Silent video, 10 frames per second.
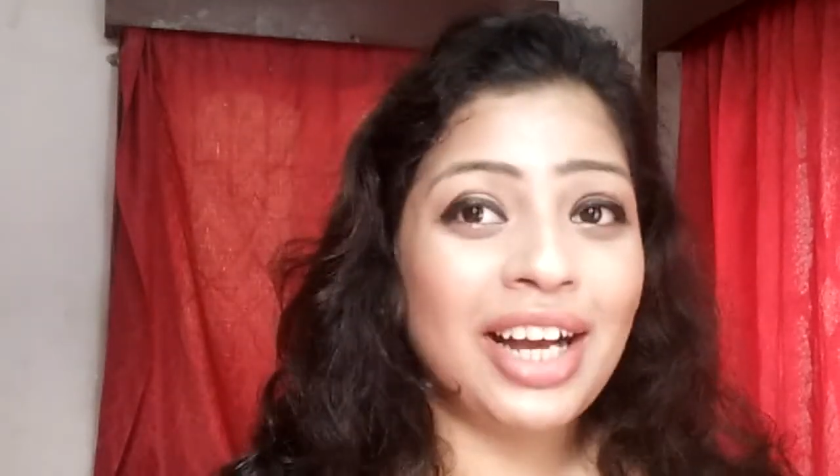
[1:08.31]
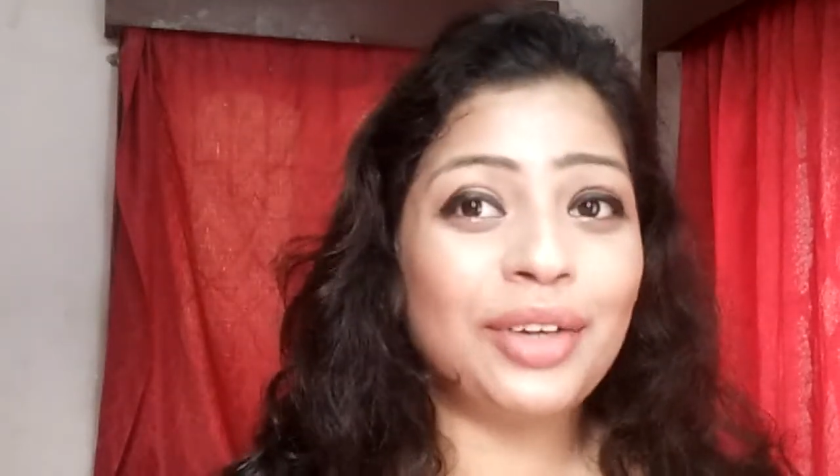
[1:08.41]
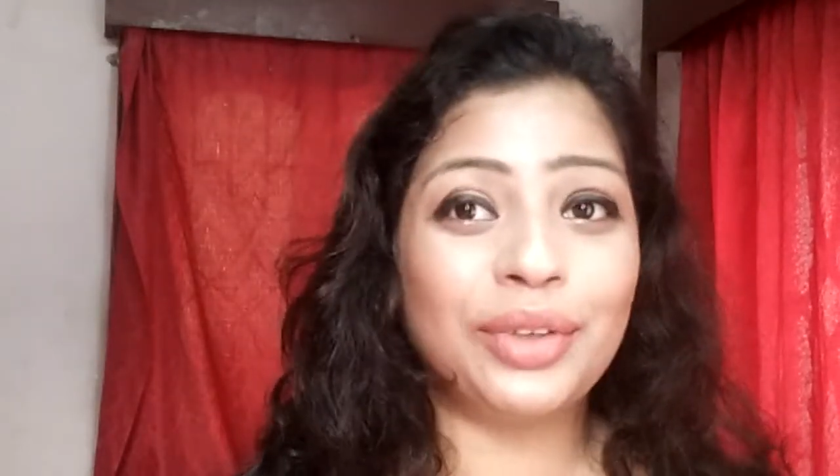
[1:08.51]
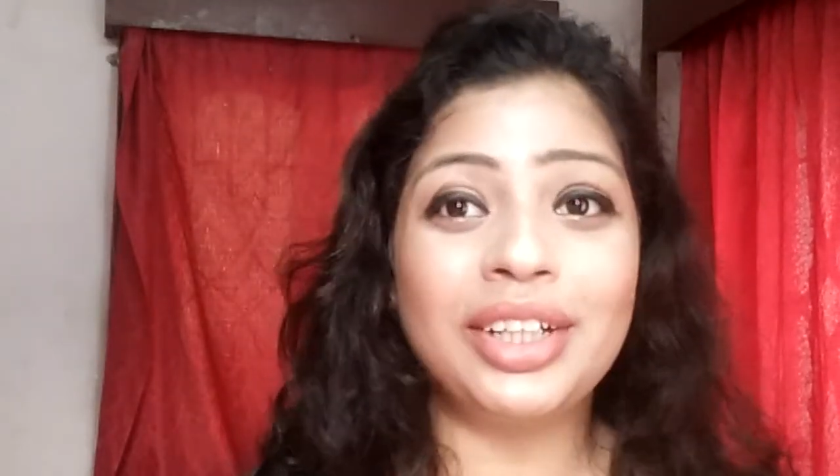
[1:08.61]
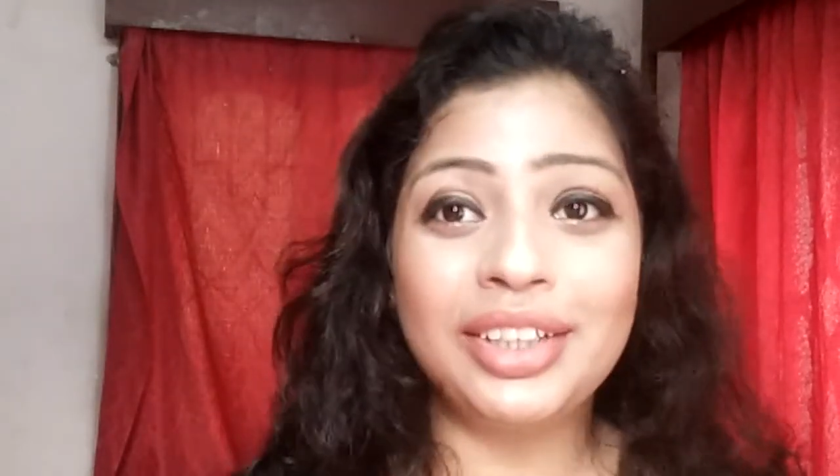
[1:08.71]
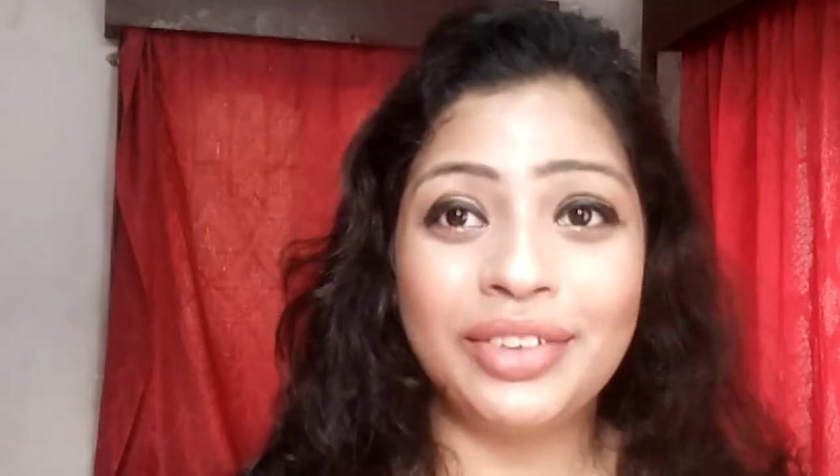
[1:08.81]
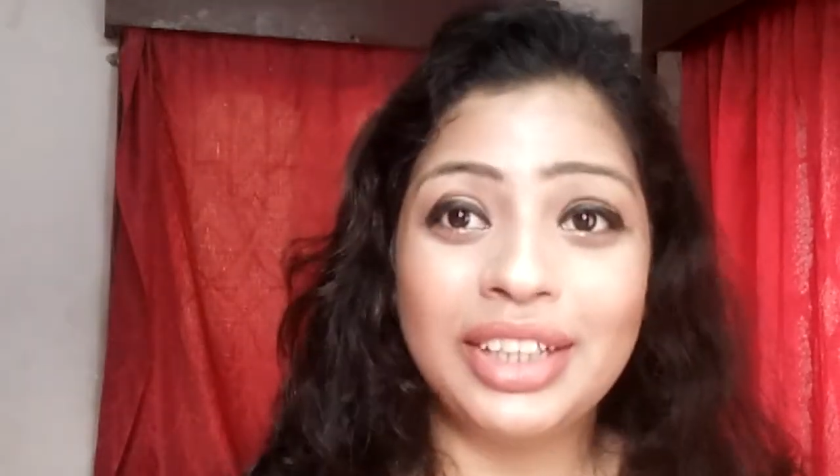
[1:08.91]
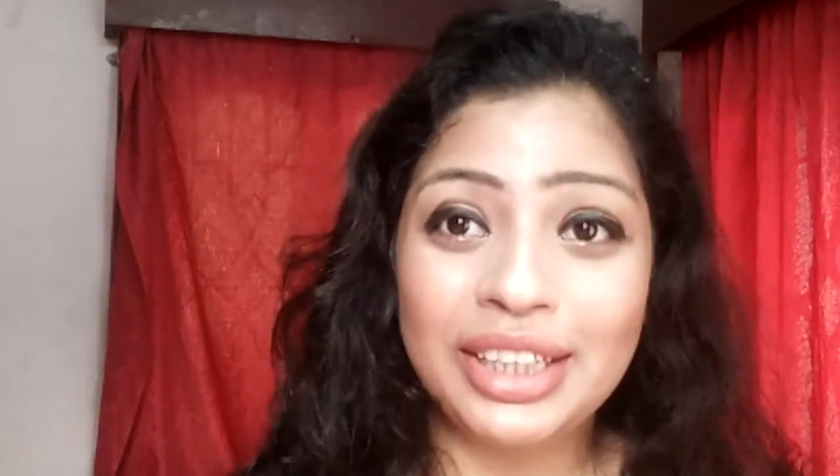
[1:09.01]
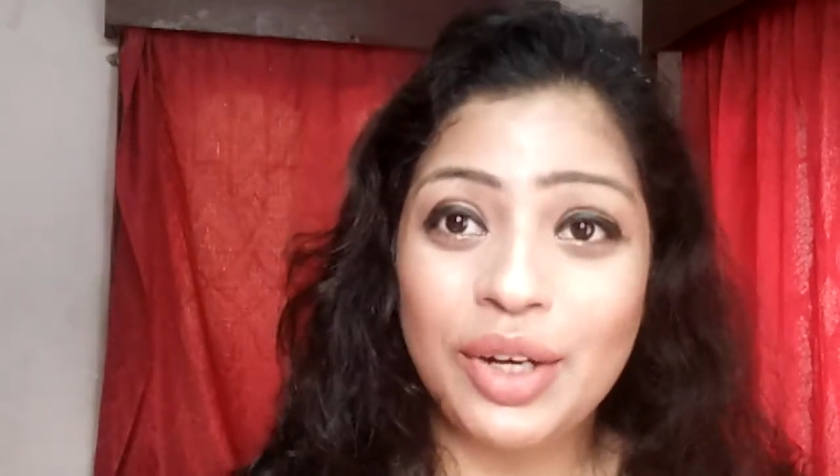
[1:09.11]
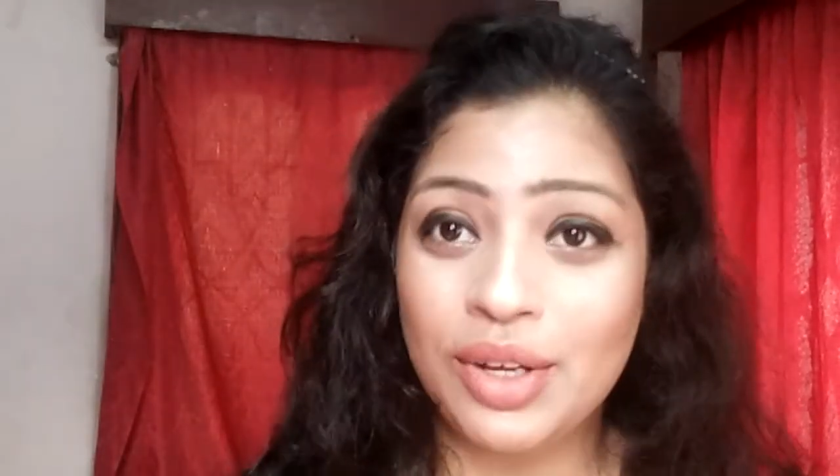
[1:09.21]
are really,
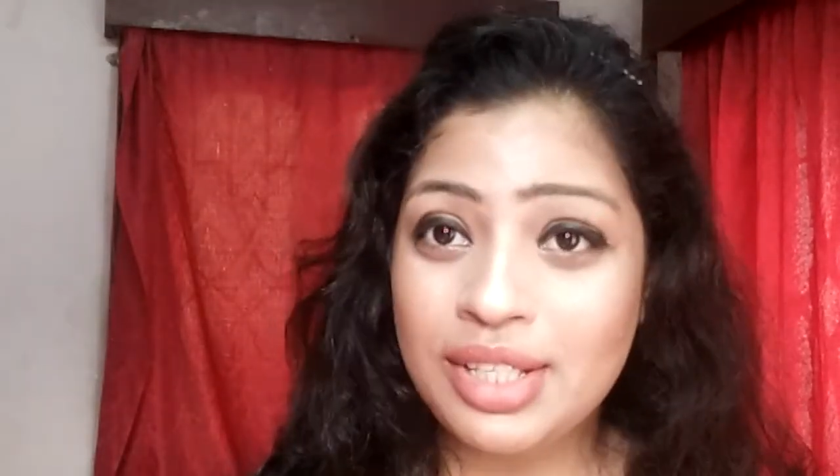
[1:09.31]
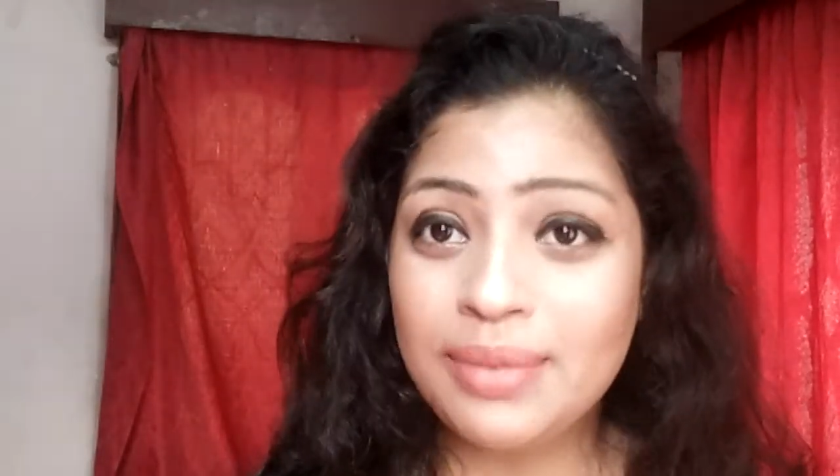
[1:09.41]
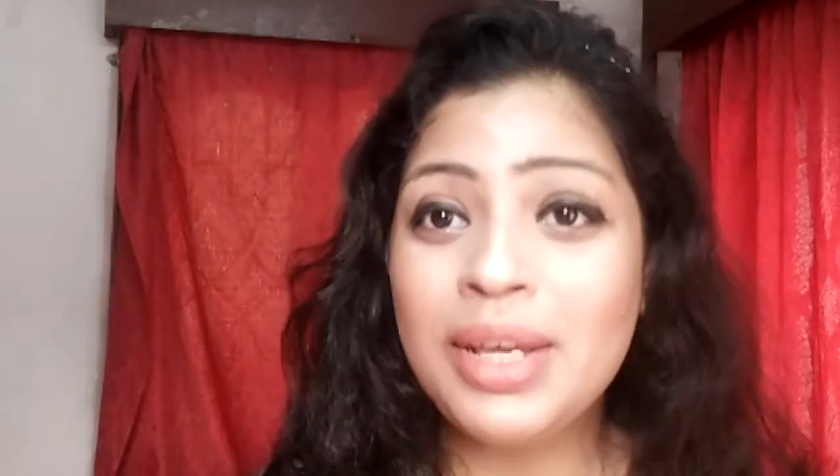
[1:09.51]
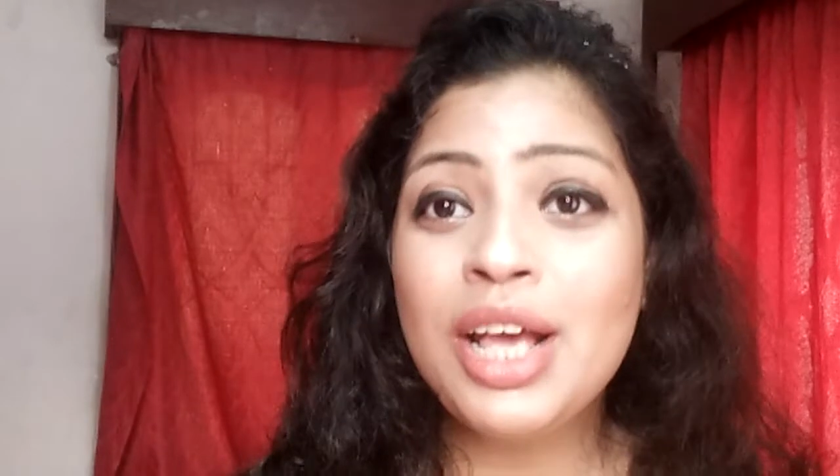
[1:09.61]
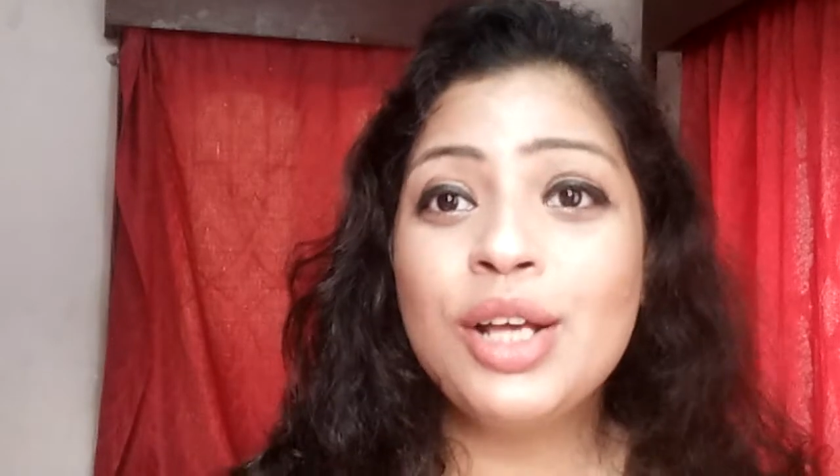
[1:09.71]
really awesome.